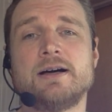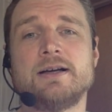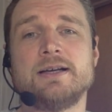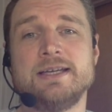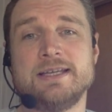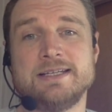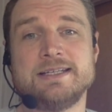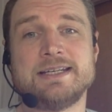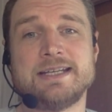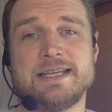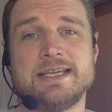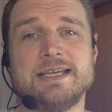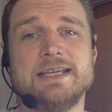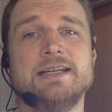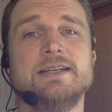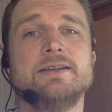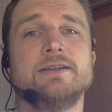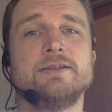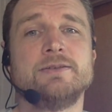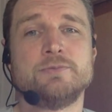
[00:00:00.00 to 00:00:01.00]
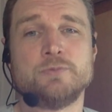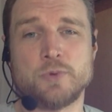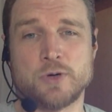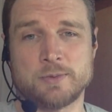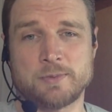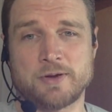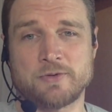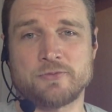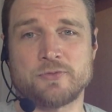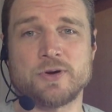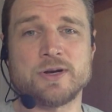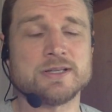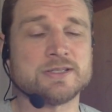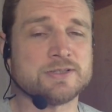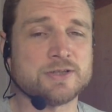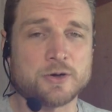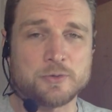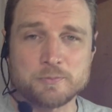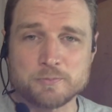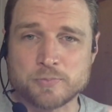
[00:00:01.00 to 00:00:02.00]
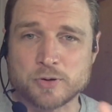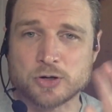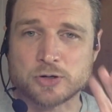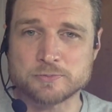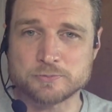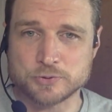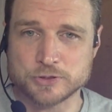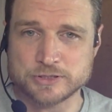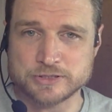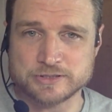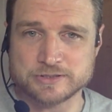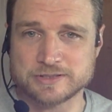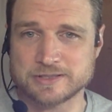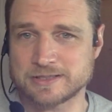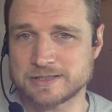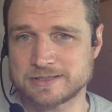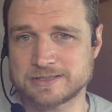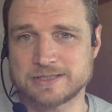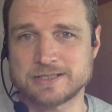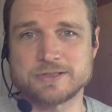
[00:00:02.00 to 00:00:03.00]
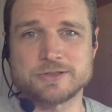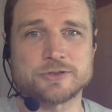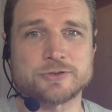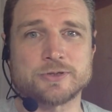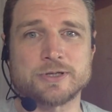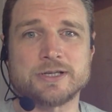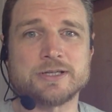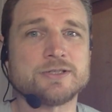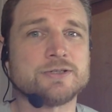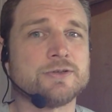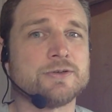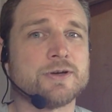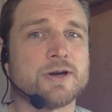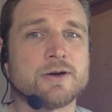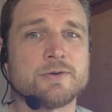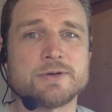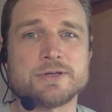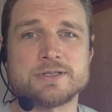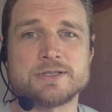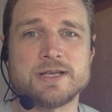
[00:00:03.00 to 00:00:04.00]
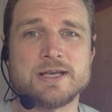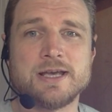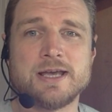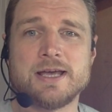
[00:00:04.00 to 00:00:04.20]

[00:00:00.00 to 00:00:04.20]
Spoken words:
in need, and one of my friends. Don't burn bridges in this industry, because you can always